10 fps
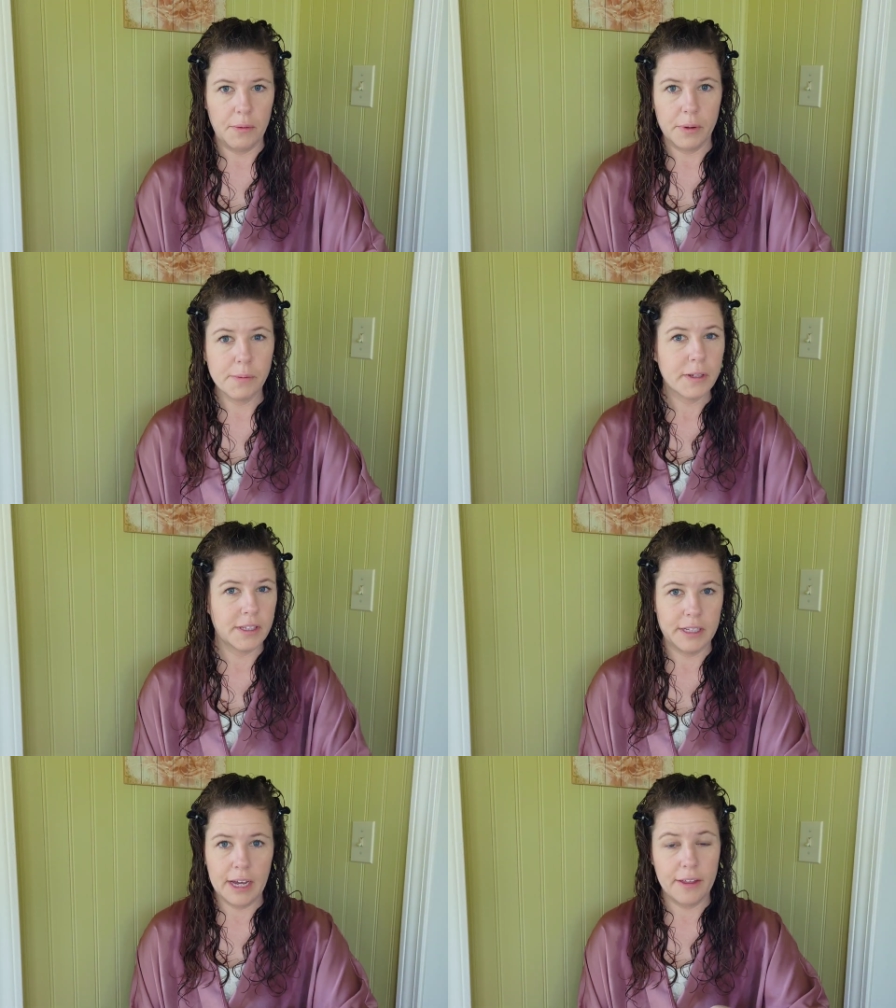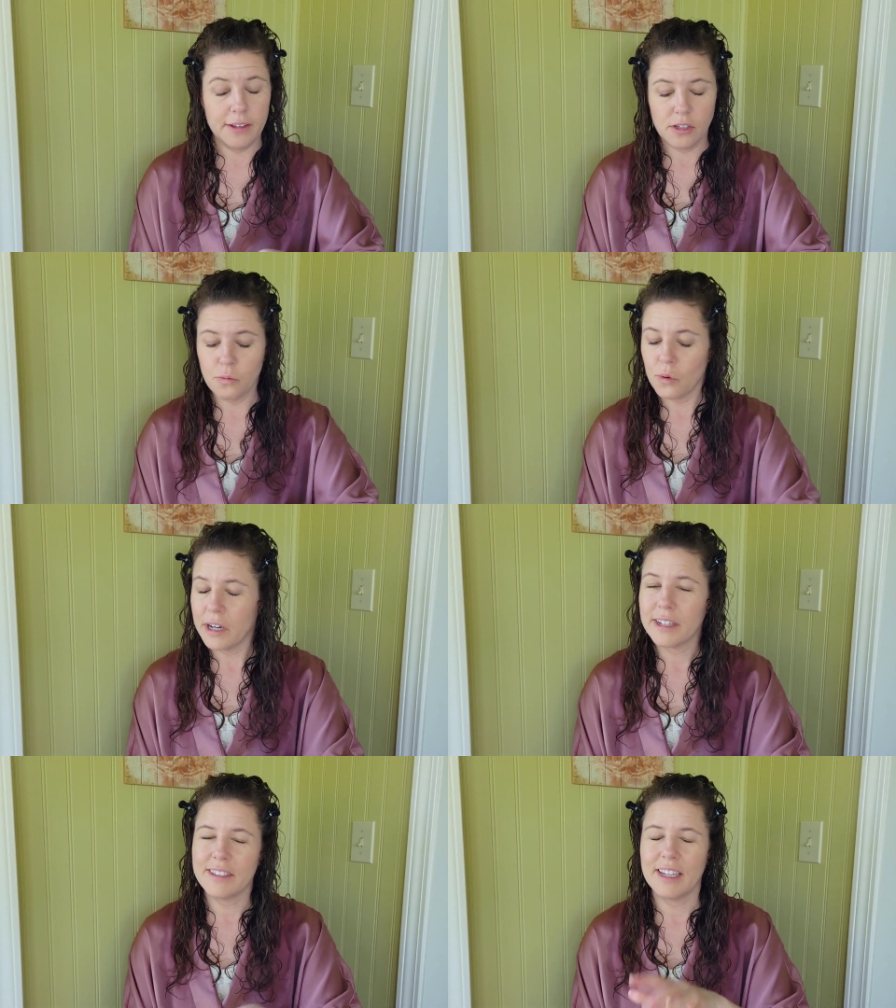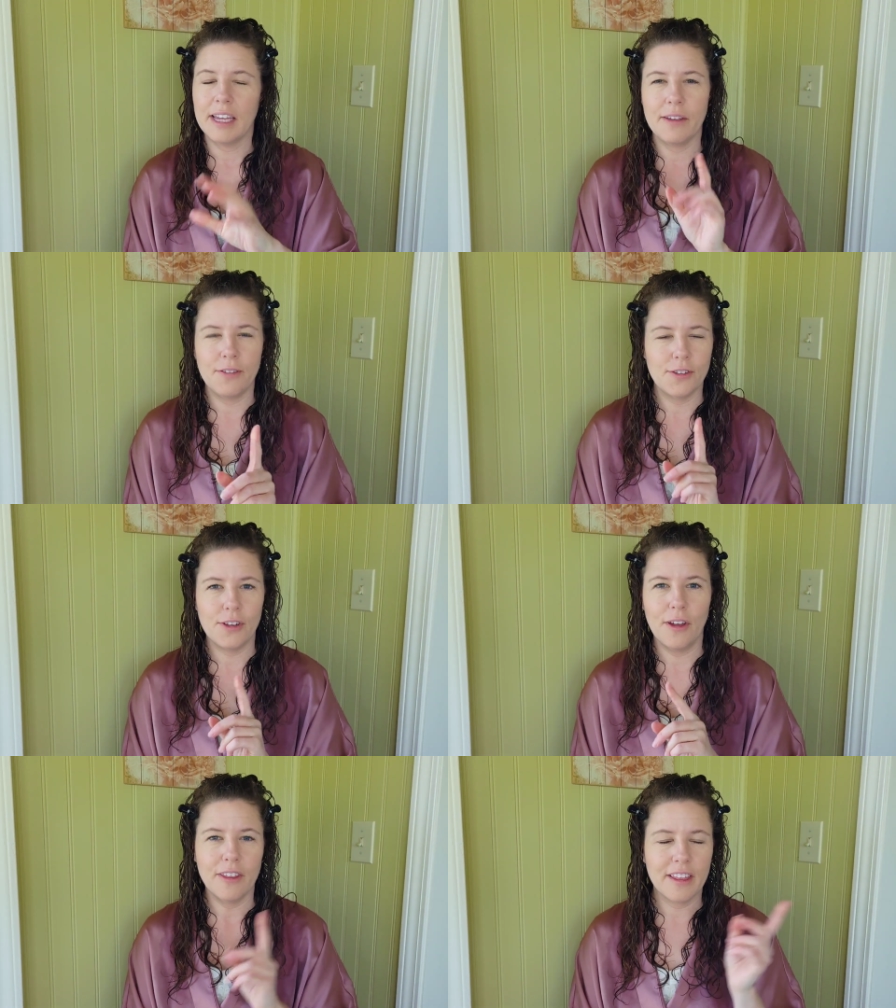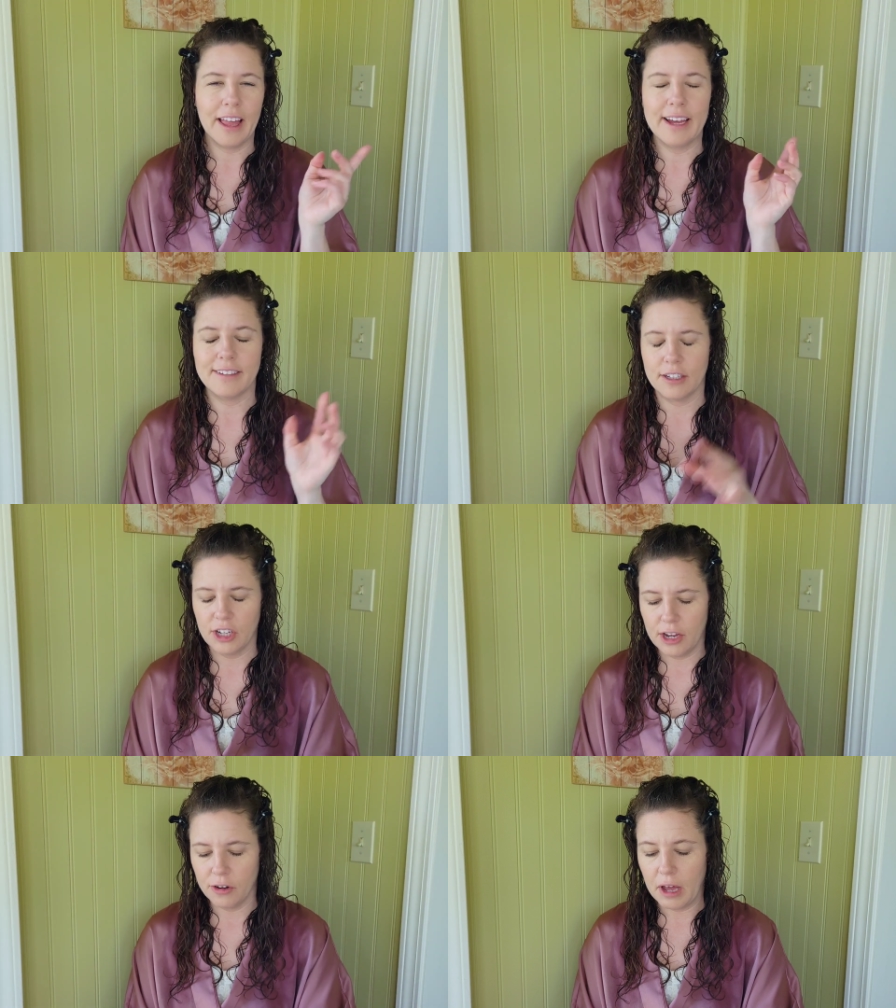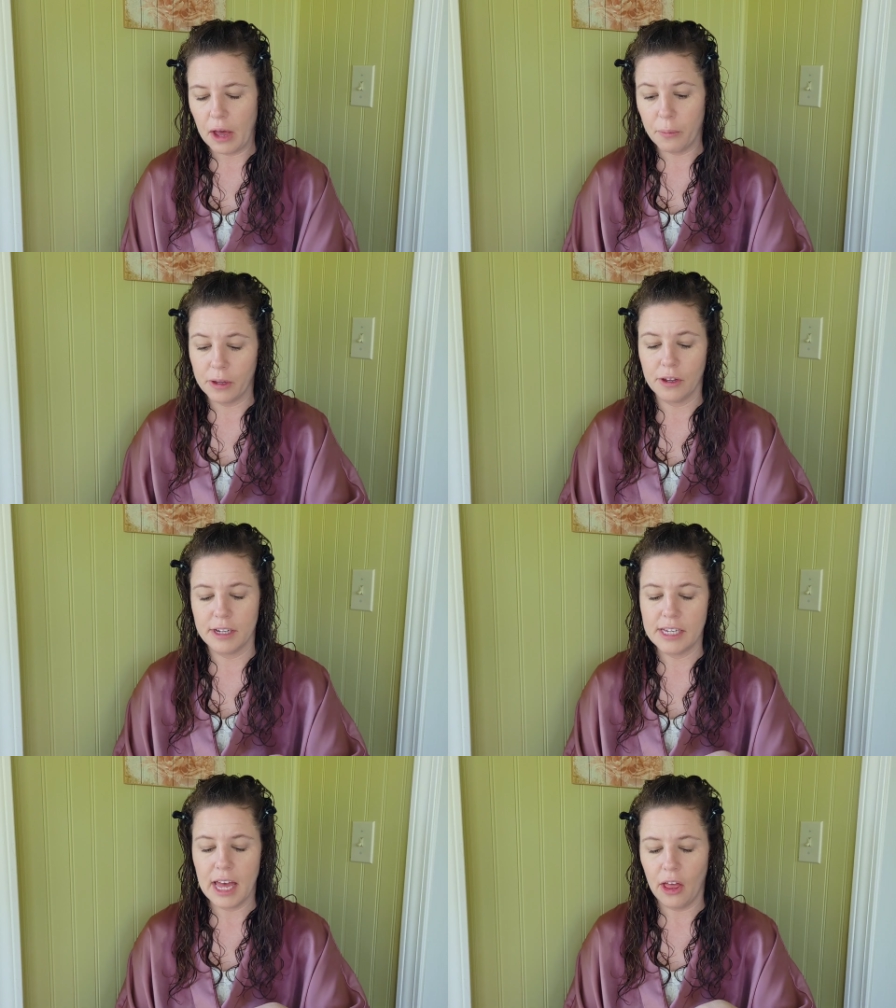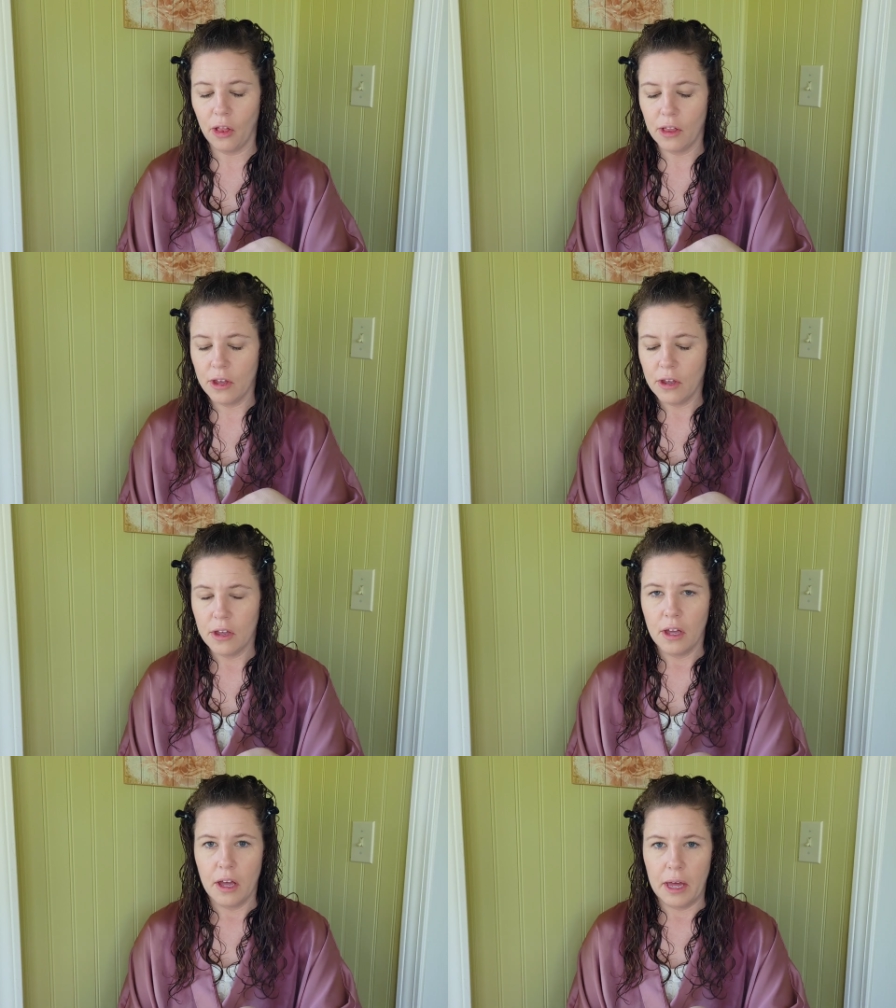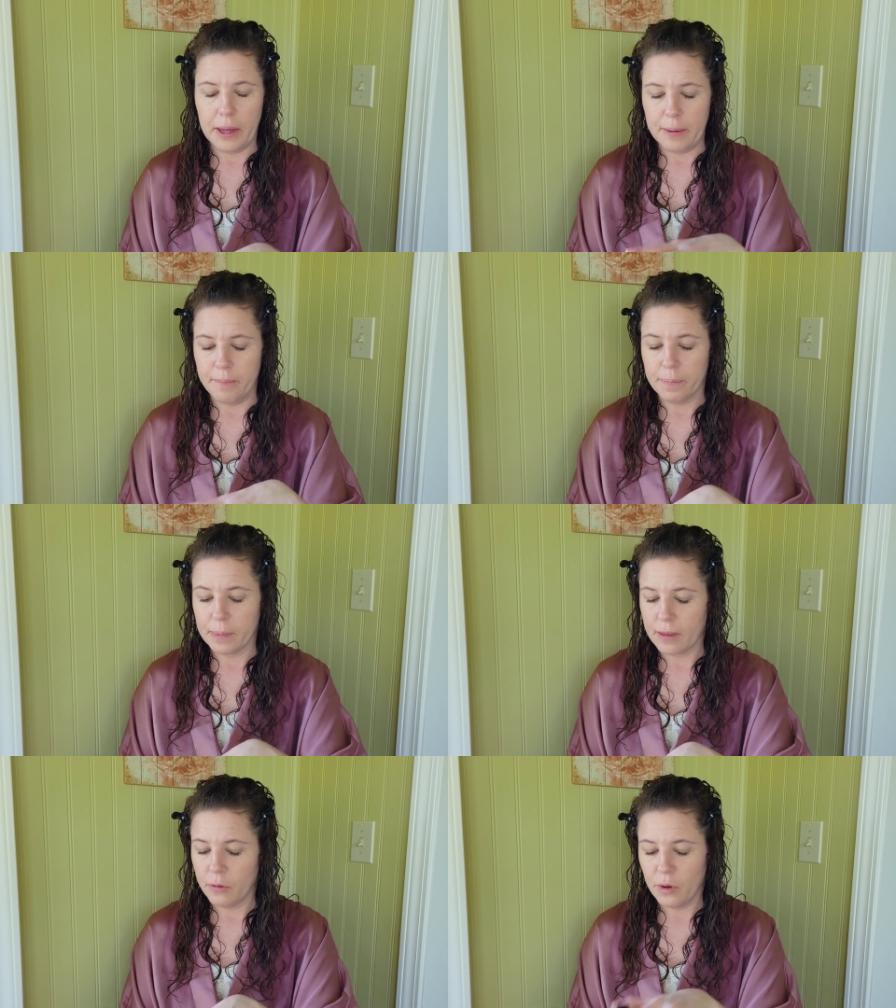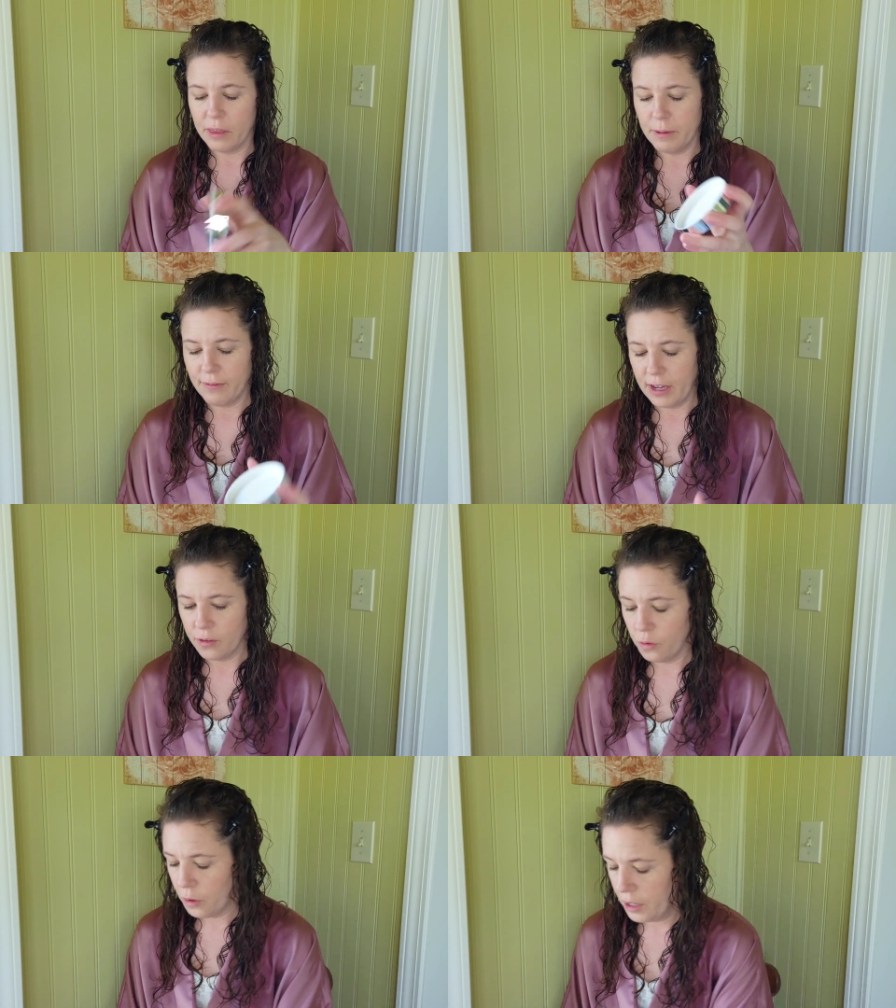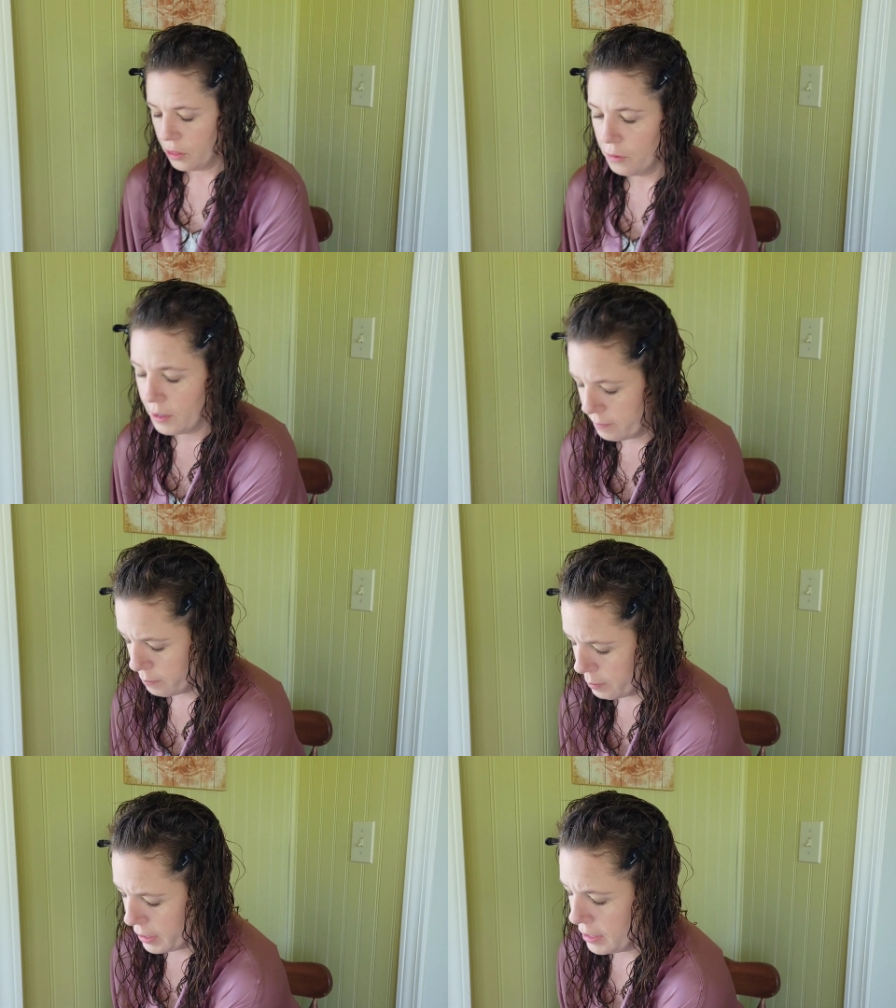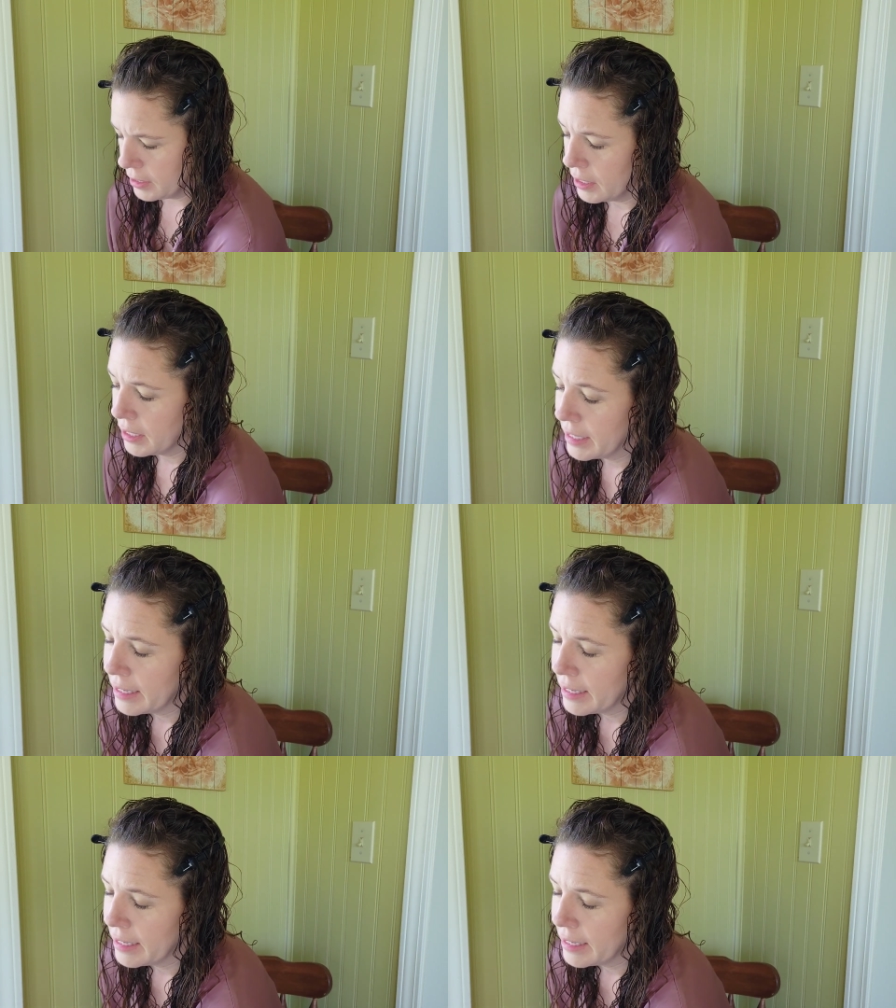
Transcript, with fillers: we will see how this works. If you saw the last section, I don't know how well you could tell um, with me fast forwarding through it, but